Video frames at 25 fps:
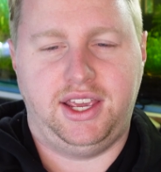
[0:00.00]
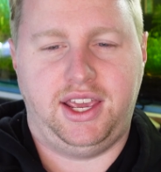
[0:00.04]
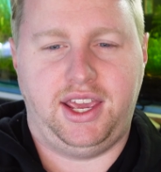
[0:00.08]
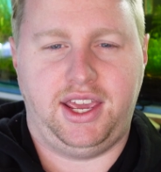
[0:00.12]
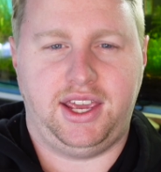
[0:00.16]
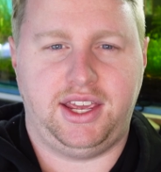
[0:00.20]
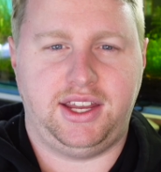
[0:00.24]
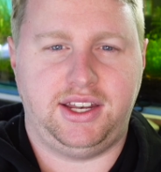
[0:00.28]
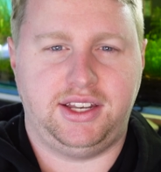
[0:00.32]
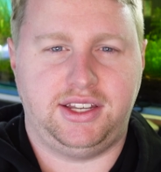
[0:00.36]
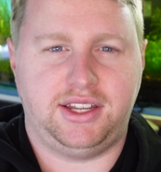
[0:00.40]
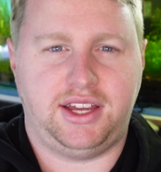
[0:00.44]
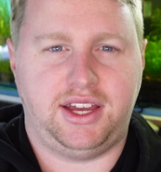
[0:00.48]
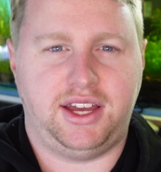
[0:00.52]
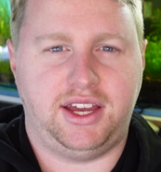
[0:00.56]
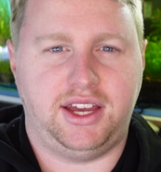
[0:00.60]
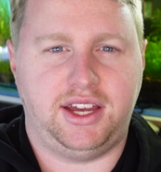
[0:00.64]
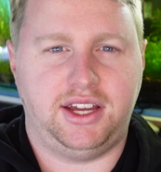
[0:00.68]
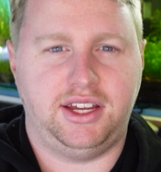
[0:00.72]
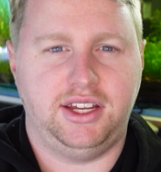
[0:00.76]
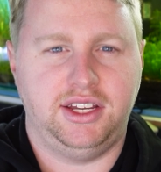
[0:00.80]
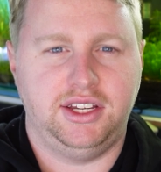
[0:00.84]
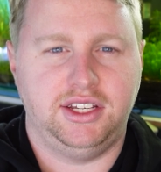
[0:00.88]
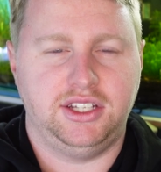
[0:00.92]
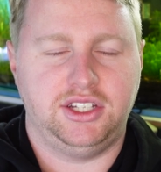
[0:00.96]
and
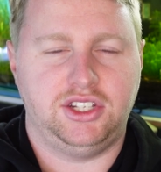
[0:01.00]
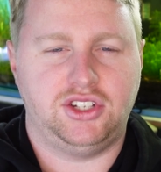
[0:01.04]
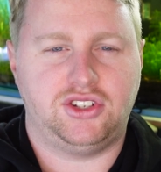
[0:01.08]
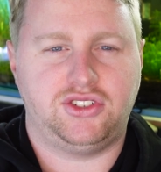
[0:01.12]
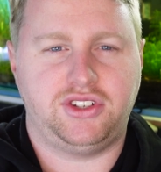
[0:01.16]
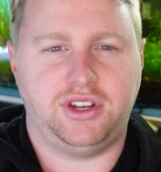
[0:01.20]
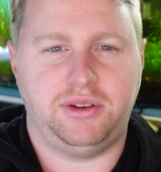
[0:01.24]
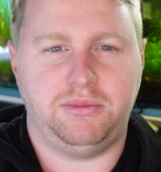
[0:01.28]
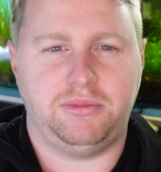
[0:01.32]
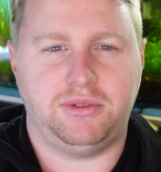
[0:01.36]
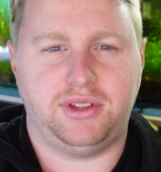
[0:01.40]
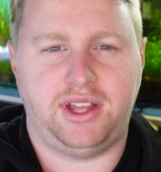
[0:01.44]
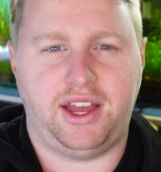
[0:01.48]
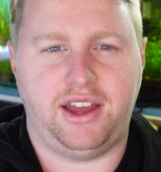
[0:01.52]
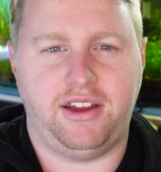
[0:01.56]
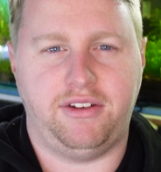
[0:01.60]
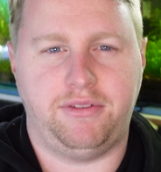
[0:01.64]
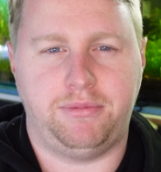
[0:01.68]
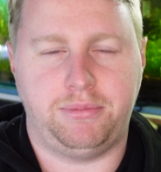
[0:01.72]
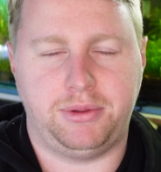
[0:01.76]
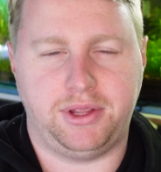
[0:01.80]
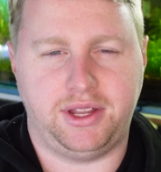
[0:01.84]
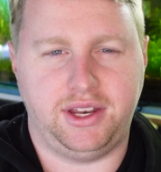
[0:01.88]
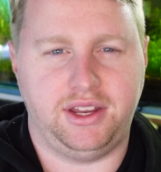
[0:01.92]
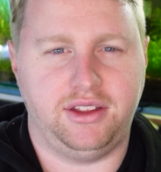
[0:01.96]
your shrimp will
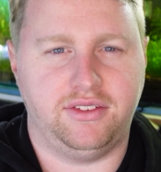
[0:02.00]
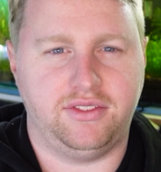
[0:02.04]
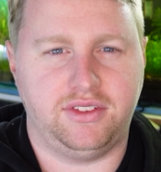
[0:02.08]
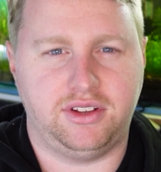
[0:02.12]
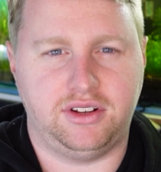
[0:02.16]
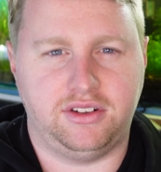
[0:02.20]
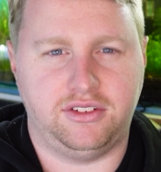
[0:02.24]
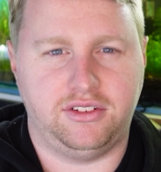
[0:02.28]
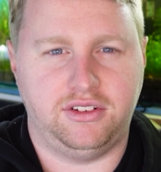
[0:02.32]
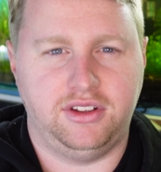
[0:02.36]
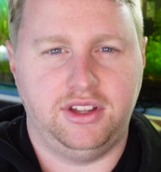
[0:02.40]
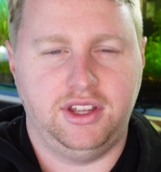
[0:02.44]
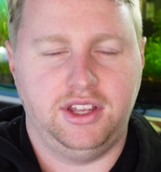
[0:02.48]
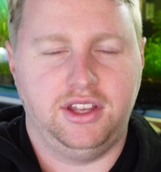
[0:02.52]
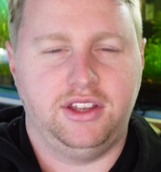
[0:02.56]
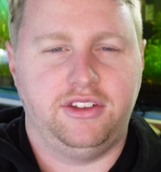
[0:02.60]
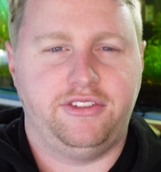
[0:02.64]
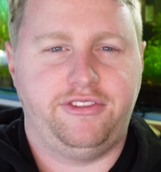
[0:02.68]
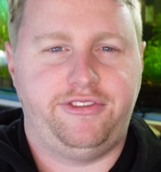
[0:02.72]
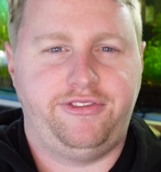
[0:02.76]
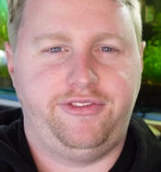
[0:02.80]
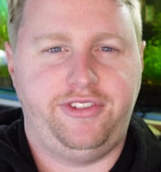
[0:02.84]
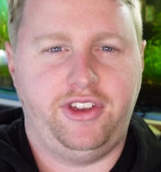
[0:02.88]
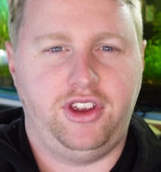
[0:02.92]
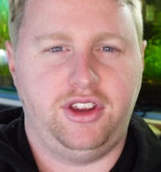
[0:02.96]
have plenty of little
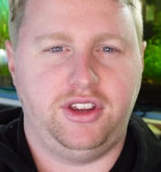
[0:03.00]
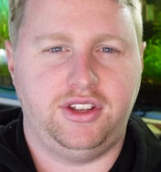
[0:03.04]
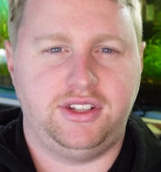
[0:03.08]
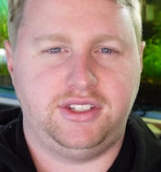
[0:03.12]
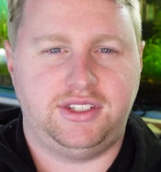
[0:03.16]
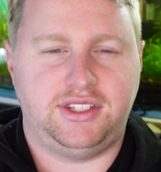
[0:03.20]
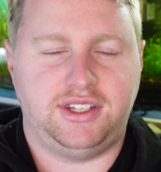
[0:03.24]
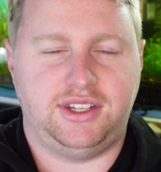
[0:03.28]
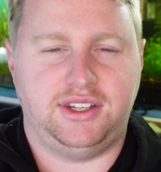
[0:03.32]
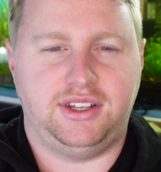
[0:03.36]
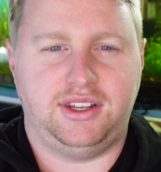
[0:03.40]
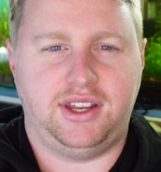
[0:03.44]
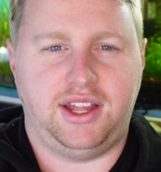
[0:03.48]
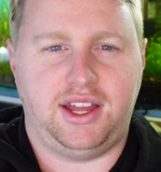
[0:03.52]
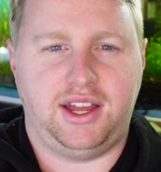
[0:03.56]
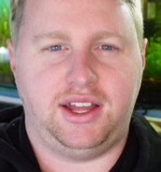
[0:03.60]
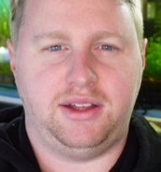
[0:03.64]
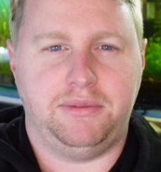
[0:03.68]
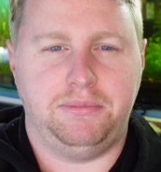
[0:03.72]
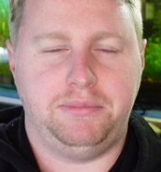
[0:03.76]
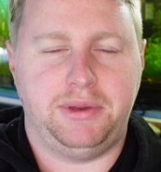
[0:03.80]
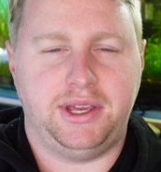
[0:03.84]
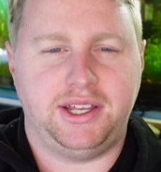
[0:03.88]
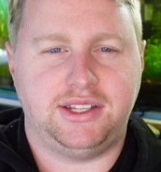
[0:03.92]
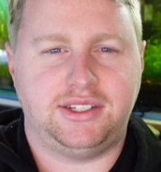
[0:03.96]
foods
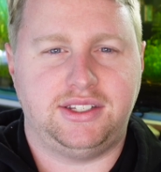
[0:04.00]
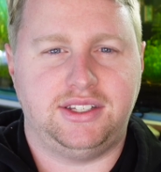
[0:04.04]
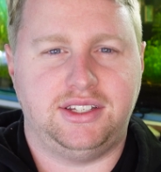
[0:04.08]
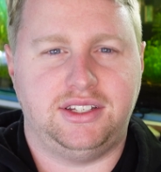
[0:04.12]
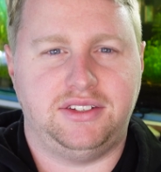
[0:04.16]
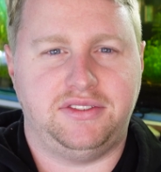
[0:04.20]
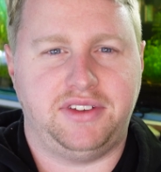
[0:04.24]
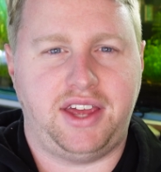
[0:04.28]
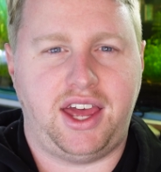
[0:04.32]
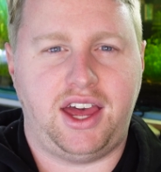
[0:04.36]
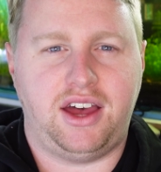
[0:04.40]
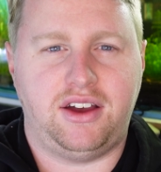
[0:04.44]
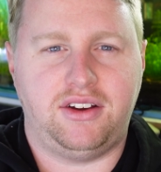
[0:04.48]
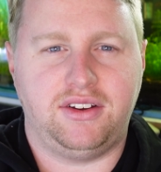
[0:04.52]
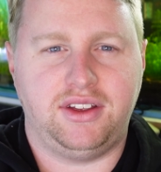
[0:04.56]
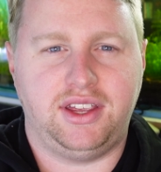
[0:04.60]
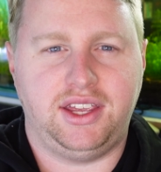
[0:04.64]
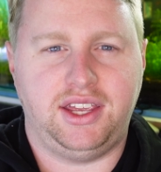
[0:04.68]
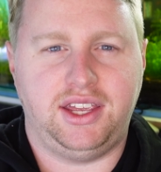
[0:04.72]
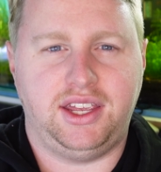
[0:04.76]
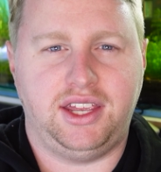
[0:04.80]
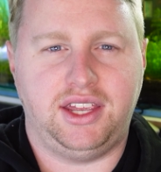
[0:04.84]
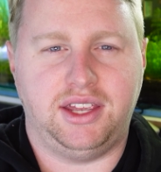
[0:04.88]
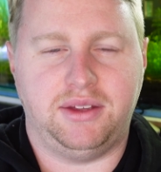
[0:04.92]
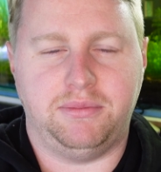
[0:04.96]
and pieces of
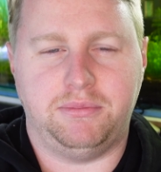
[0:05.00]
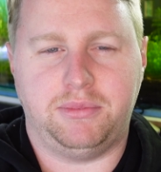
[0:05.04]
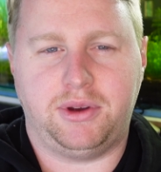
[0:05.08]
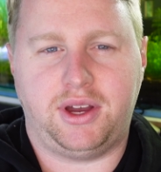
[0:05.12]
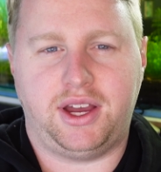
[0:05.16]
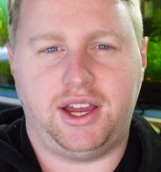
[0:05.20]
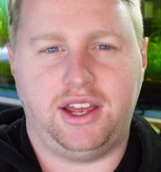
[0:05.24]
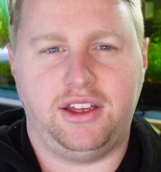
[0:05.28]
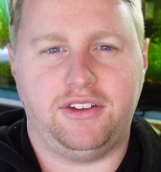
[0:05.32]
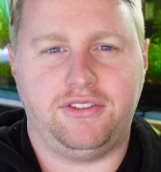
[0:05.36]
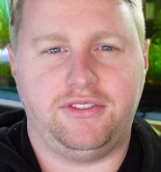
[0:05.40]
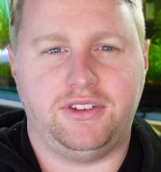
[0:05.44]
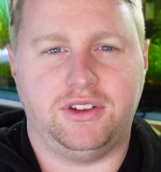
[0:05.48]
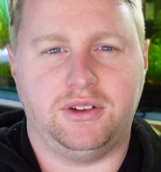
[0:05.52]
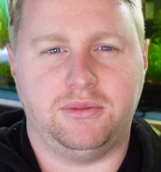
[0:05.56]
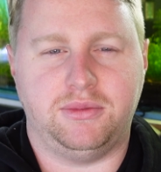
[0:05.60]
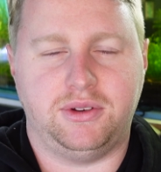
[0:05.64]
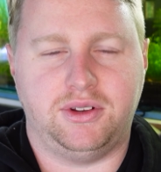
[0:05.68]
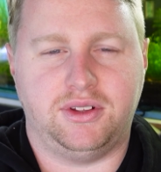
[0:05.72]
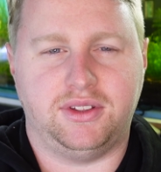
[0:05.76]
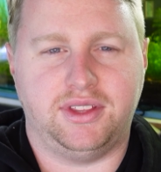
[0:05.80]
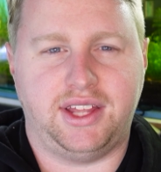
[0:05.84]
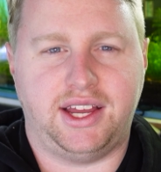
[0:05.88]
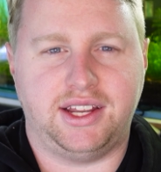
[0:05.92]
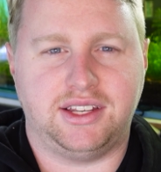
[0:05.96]
algae and biofilm
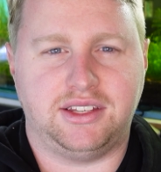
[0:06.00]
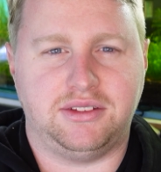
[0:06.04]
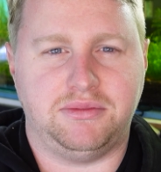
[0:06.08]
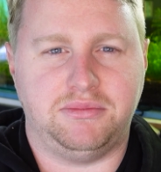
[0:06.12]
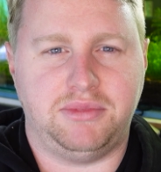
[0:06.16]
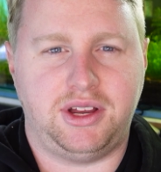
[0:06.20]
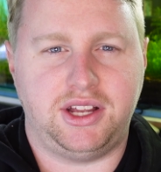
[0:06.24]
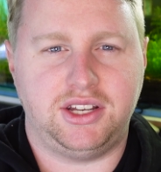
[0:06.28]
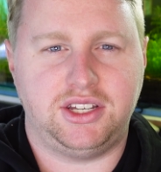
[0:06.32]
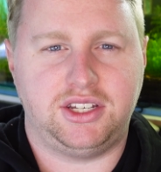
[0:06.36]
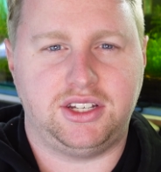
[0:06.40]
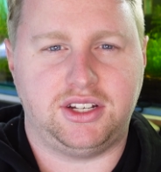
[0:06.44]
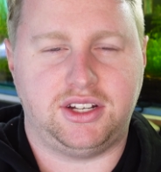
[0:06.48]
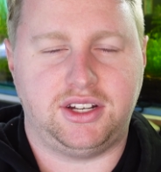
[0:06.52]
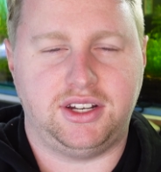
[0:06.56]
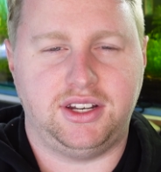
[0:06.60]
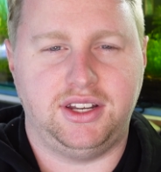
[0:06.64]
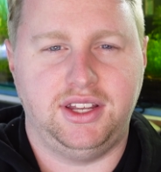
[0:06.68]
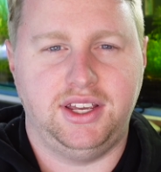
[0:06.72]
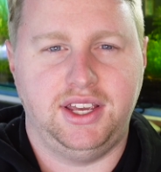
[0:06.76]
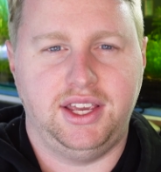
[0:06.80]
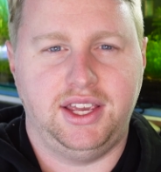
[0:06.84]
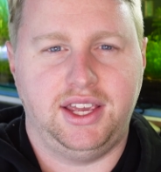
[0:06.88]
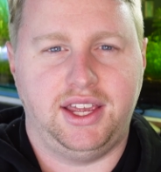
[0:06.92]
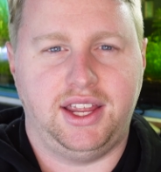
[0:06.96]
and all that to munch
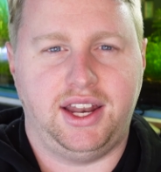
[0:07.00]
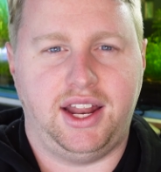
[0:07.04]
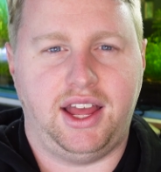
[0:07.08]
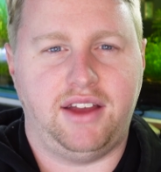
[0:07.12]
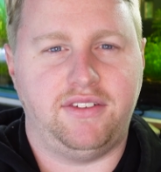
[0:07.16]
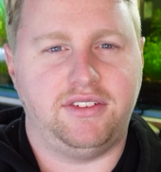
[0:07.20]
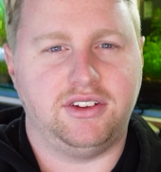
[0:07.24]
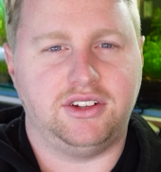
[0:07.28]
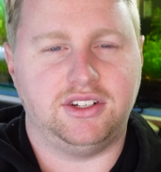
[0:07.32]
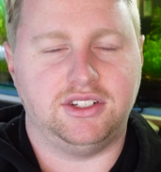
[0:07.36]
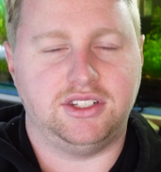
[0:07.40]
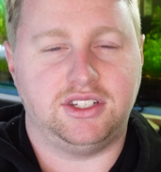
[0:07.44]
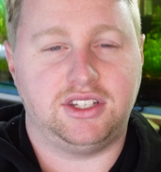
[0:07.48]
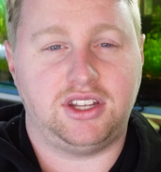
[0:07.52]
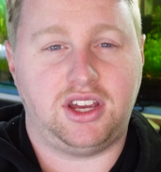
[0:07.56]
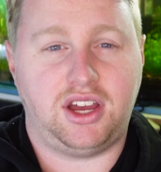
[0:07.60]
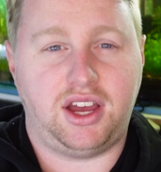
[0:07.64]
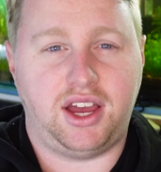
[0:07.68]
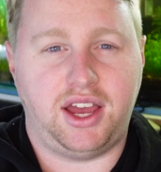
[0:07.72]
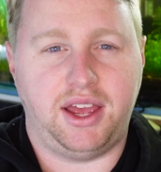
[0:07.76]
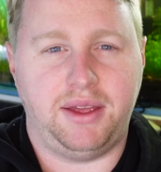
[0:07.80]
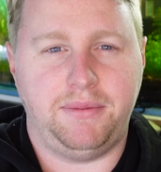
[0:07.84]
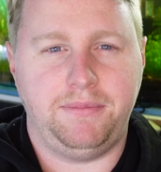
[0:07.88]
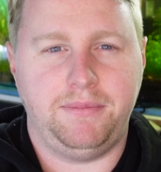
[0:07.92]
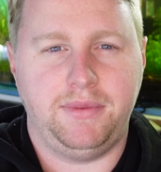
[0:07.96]
on and have a good
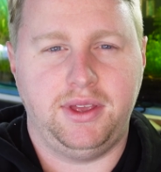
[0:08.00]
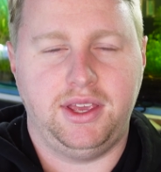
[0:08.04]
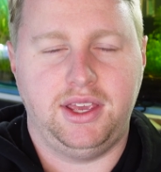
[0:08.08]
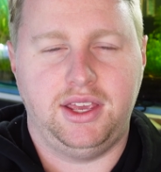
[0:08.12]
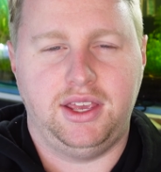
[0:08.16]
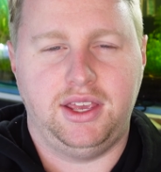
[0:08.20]
time.